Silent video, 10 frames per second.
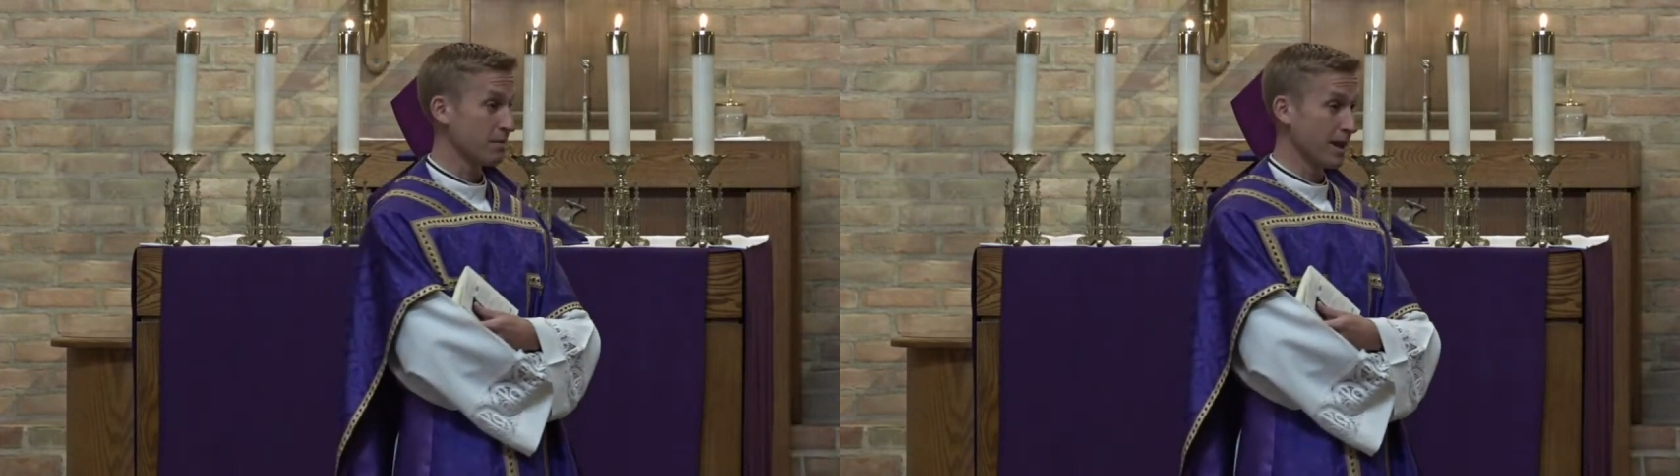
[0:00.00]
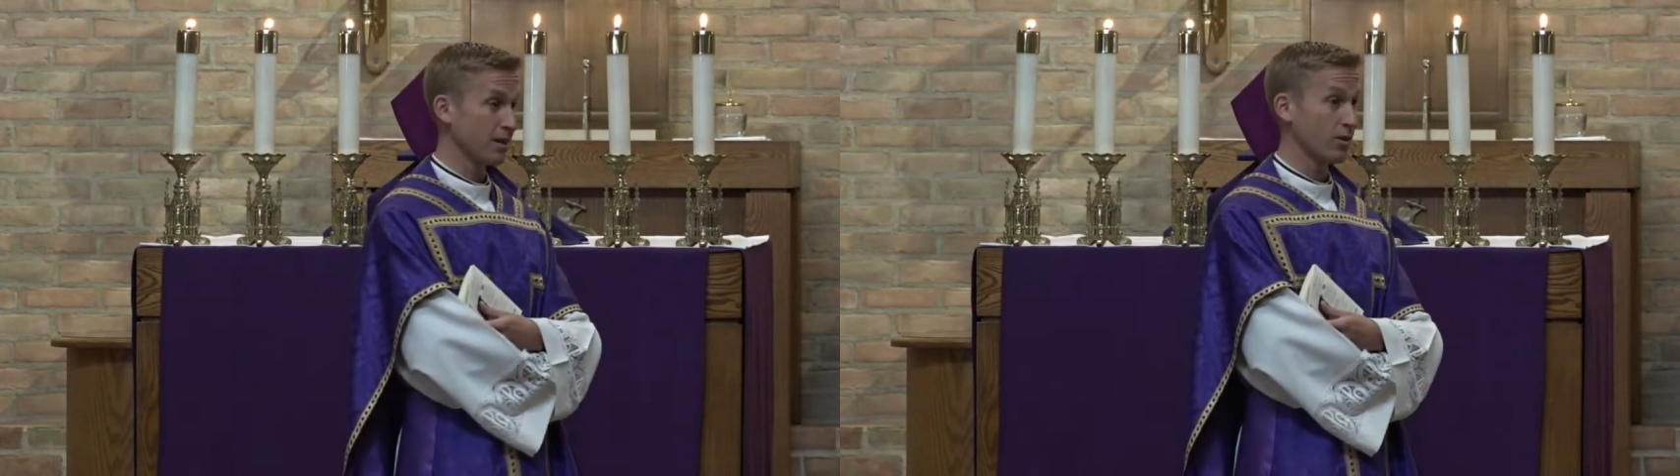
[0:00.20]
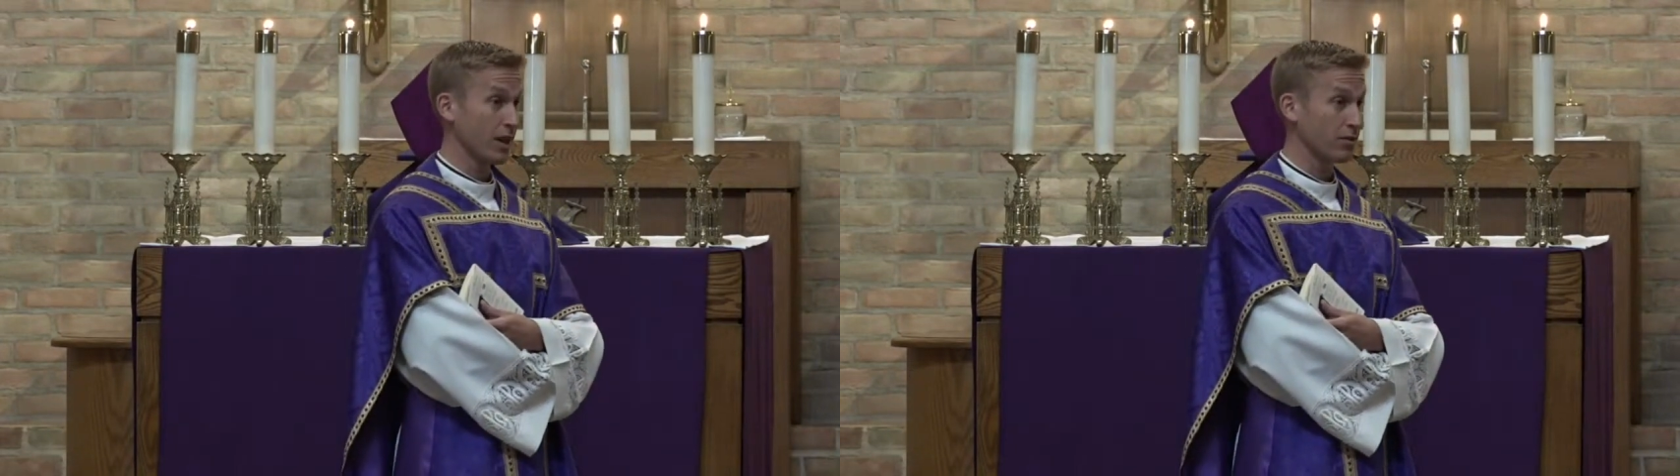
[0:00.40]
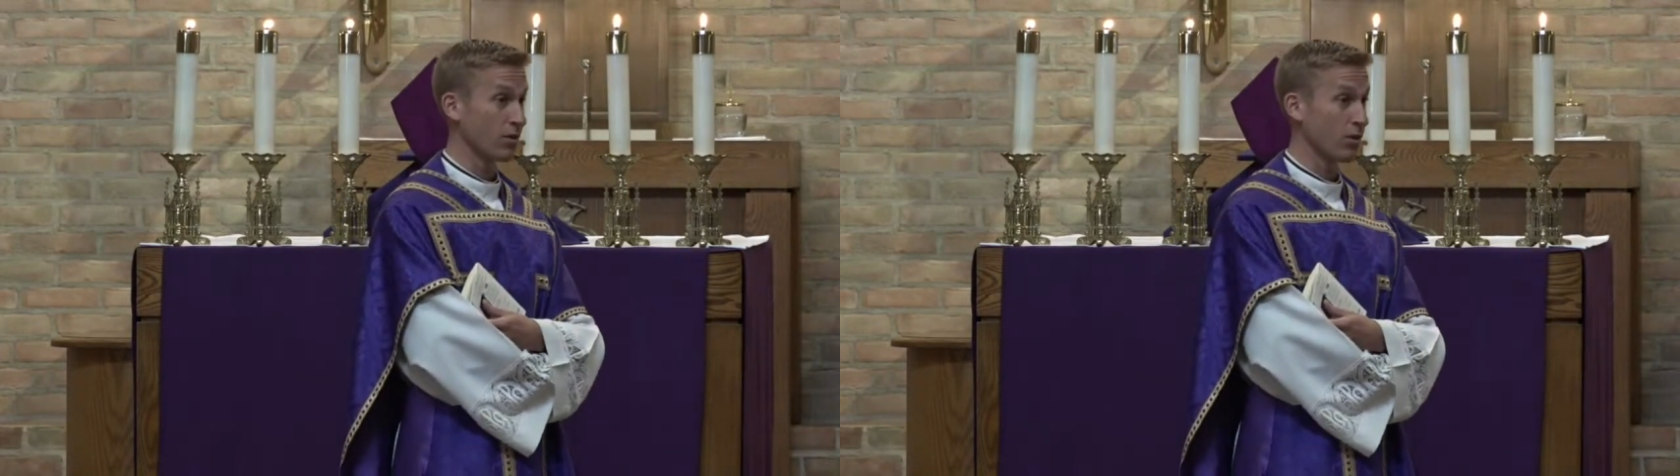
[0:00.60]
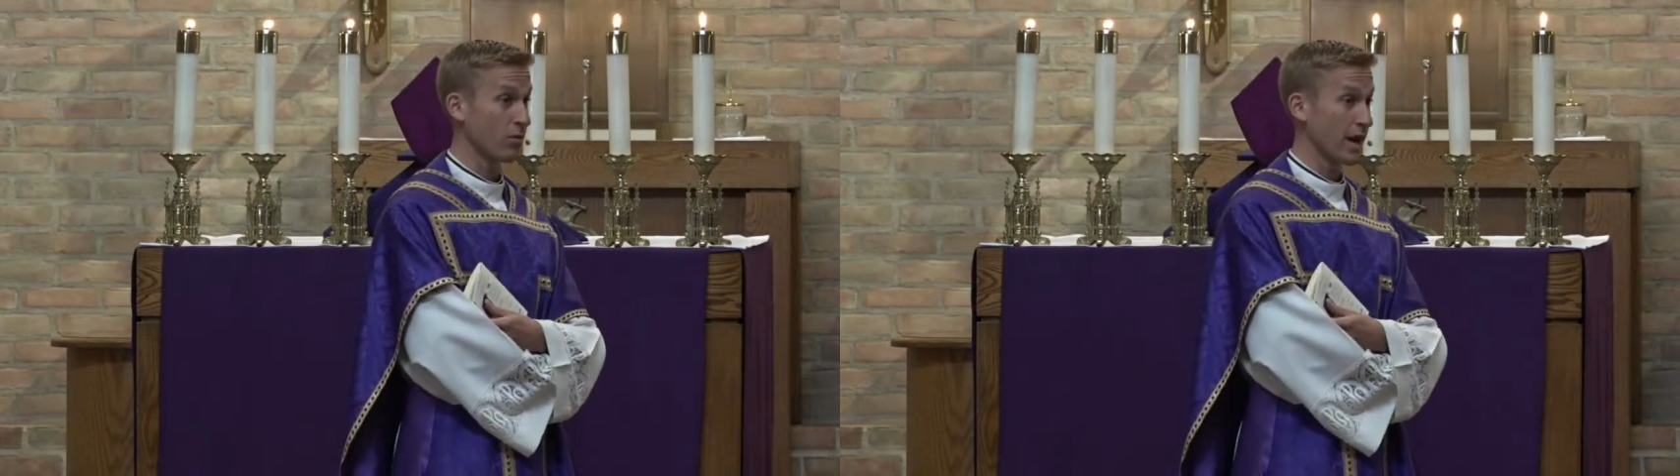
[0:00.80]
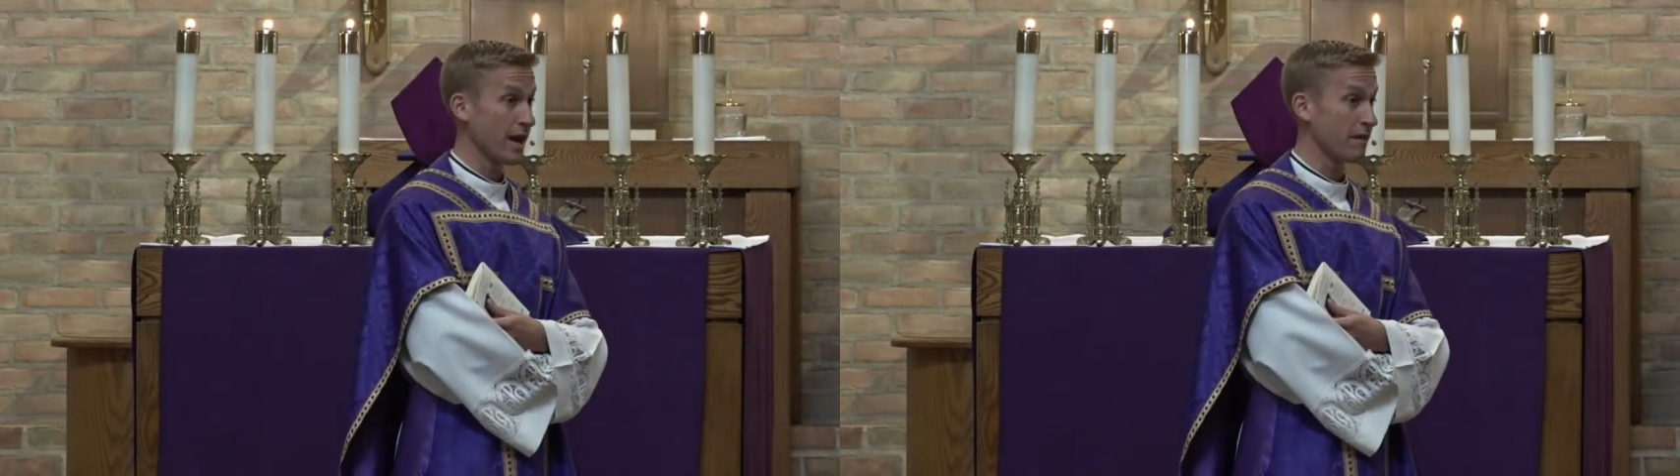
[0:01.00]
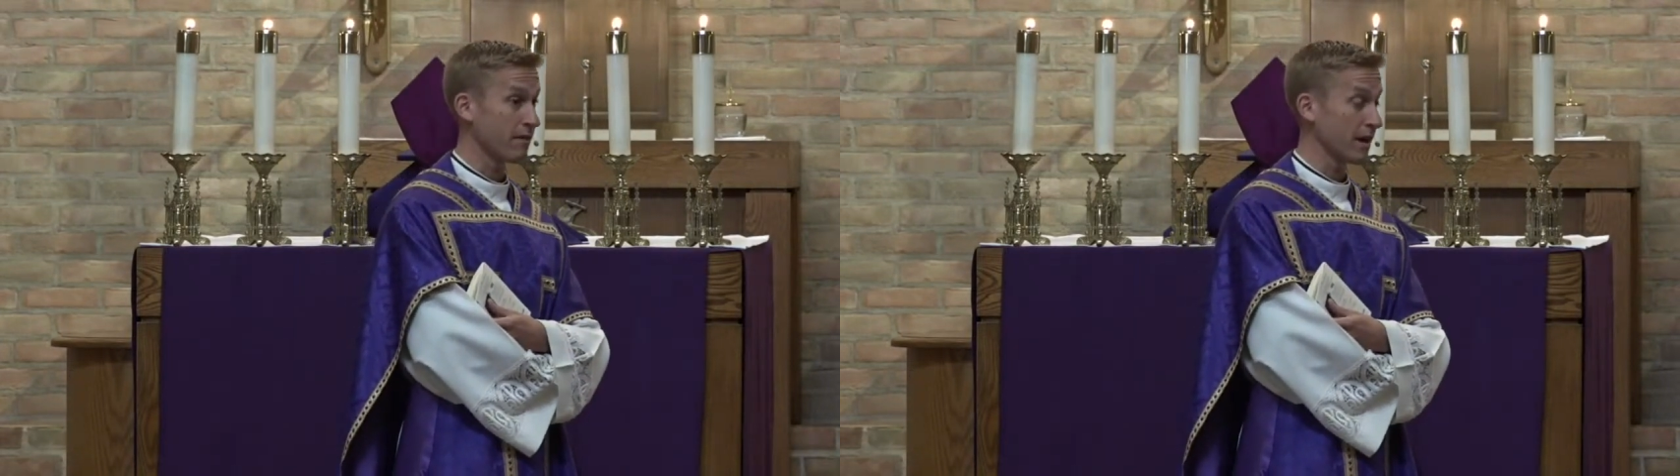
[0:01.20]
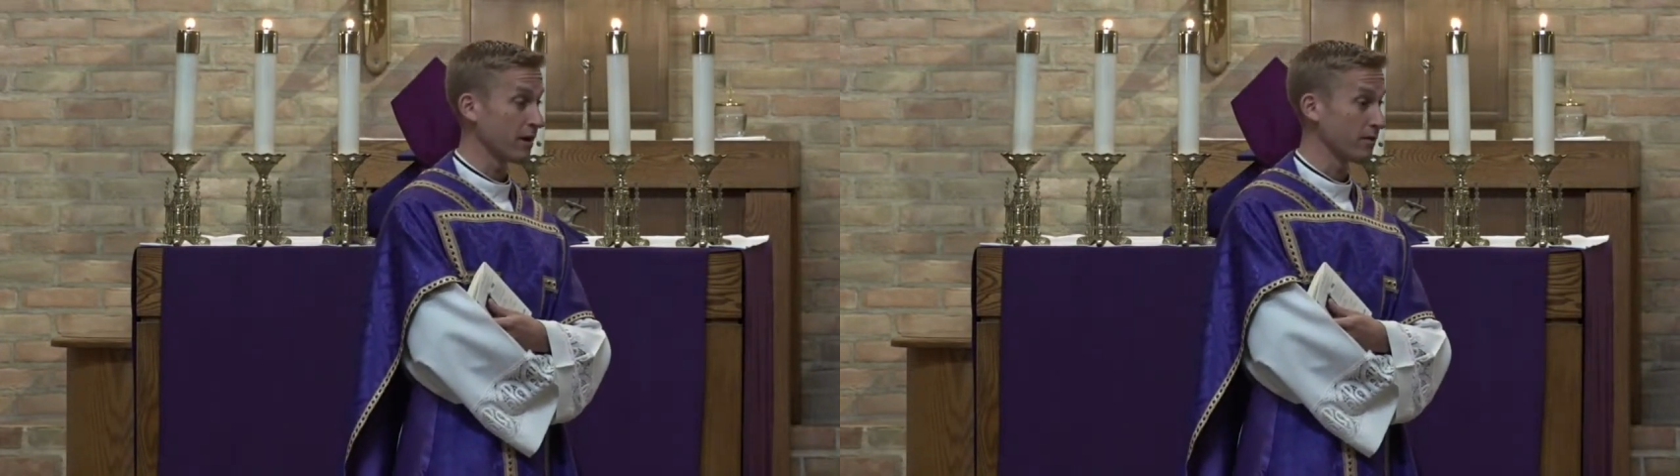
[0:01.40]
and Abednego get thrown in the white
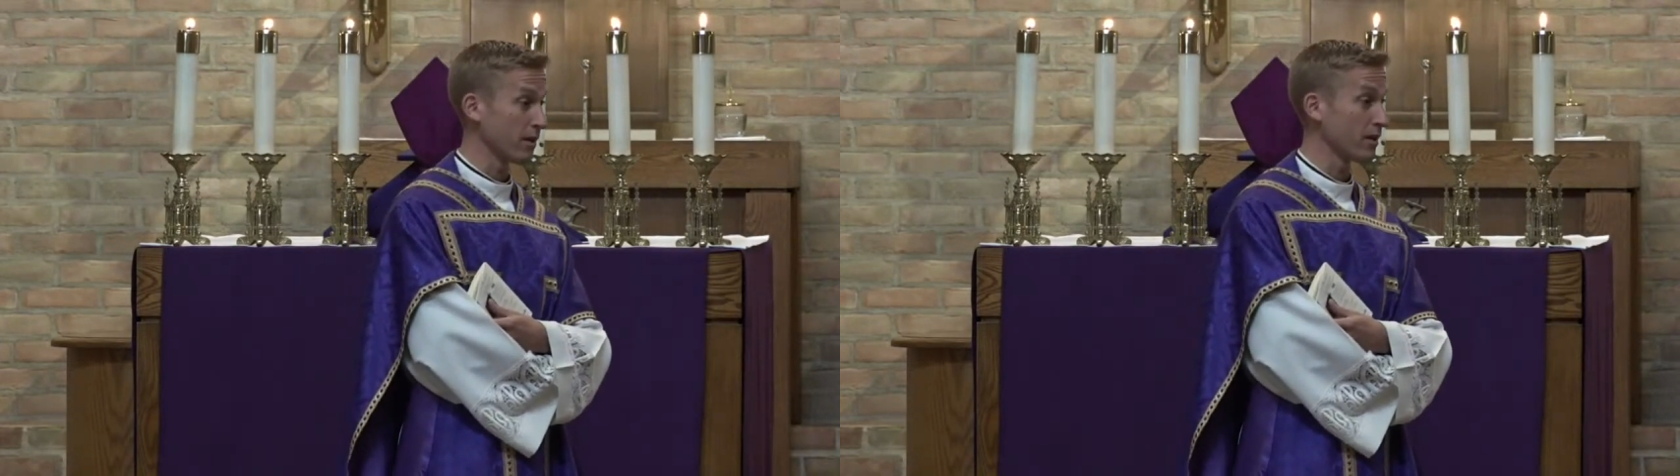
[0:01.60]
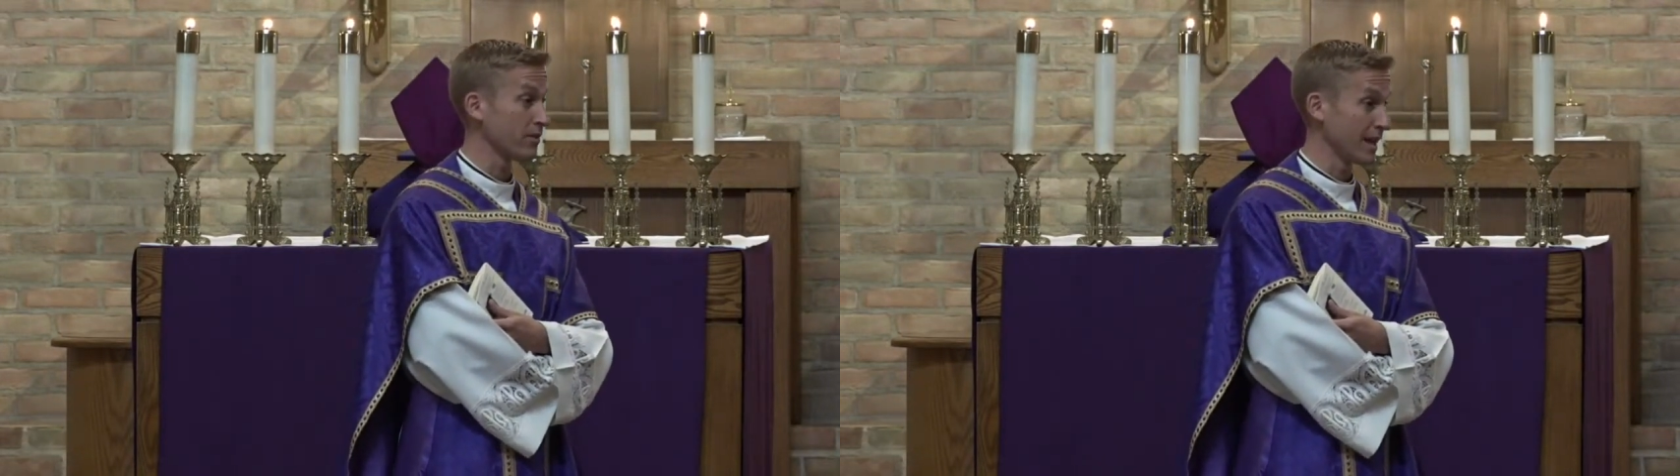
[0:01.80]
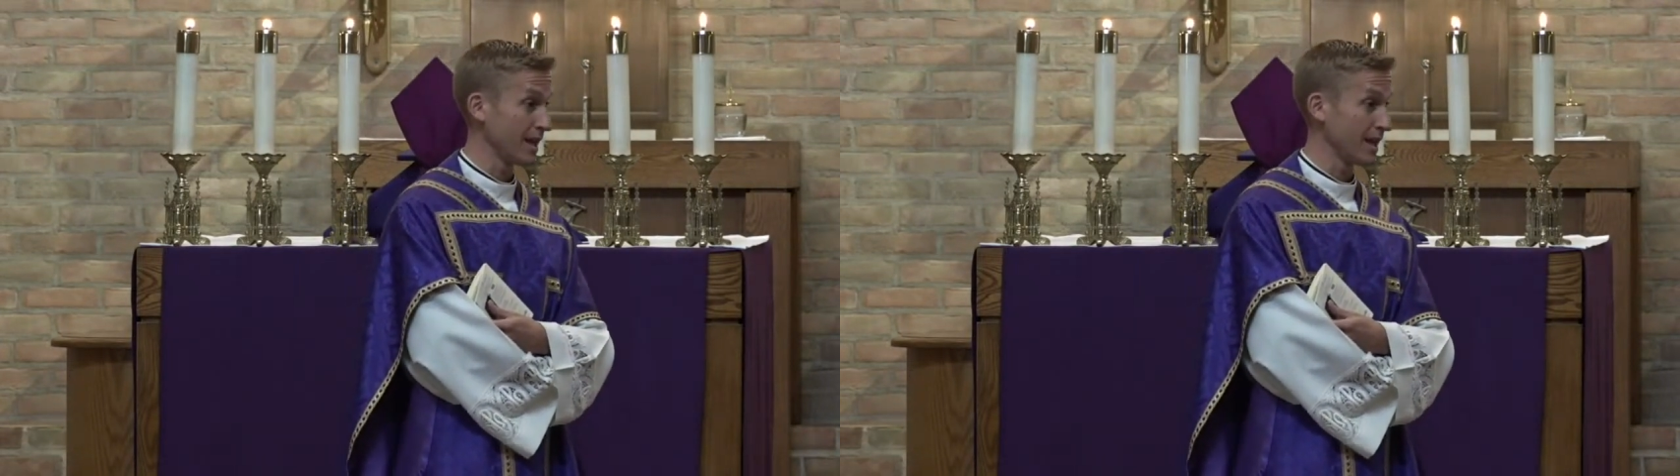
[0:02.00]
hot fiery furnace?